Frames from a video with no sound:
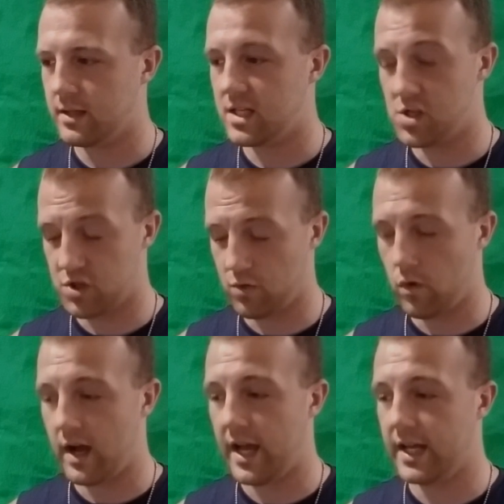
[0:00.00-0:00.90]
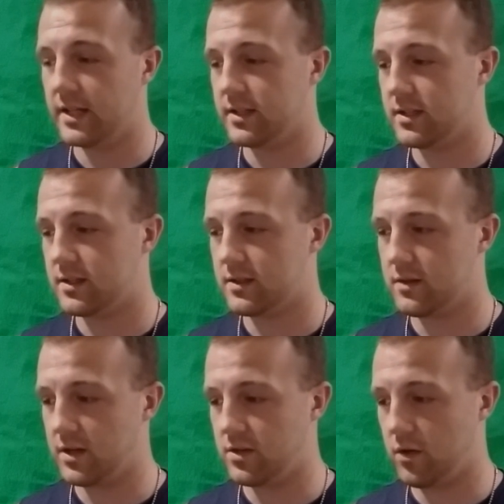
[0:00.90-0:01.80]

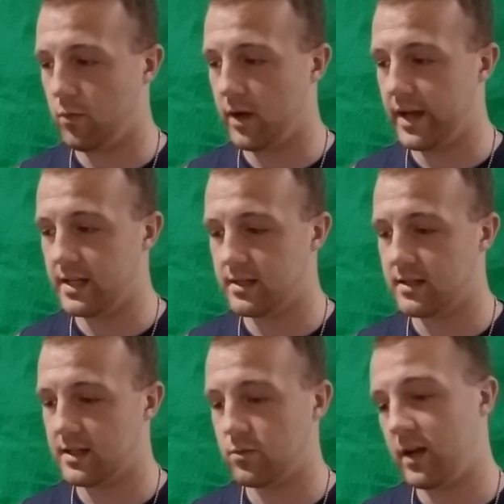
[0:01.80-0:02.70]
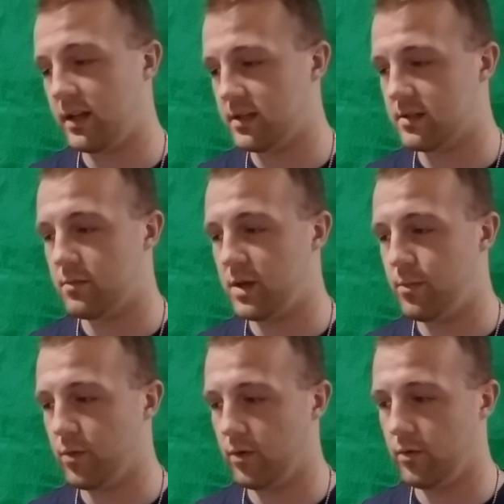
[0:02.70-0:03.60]
teacher-wise, adult-wise, as well as the
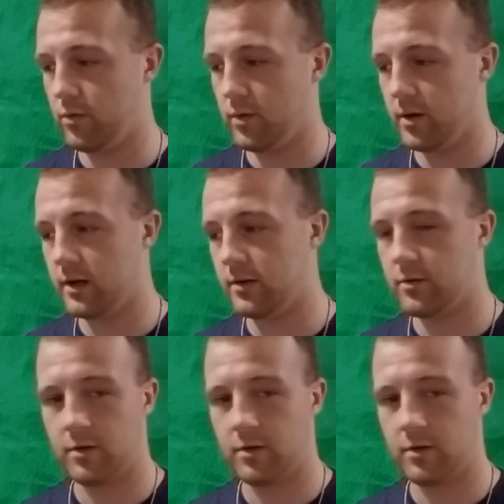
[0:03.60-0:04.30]
people who are